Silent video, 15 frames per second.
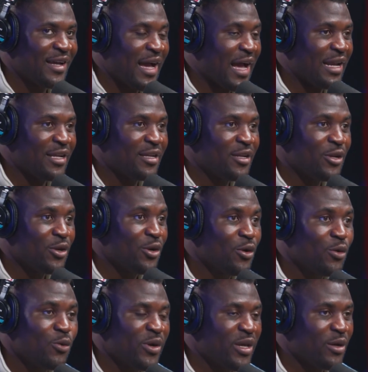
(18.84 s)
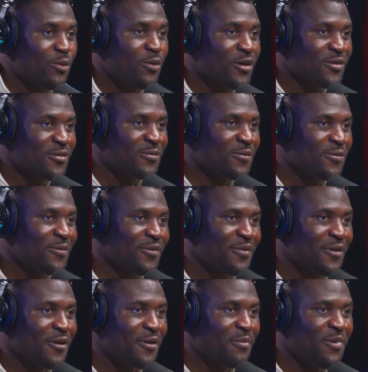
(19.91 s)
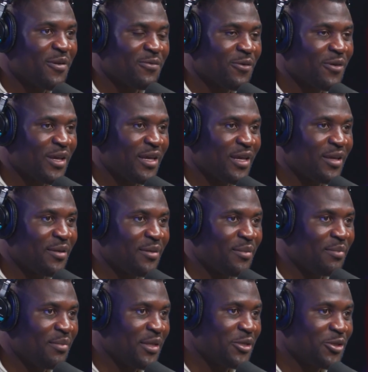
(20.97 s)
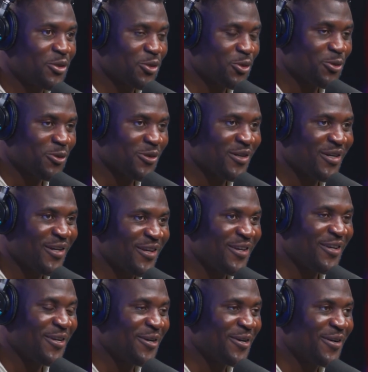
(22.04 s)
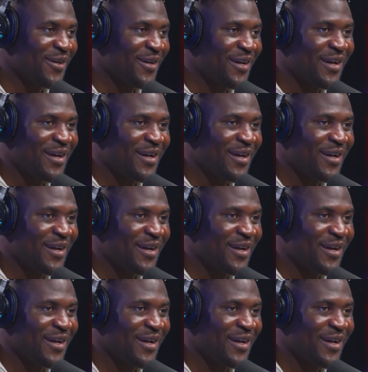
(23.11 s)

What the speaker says: I didn't know who he was before he beat Joshua, you know?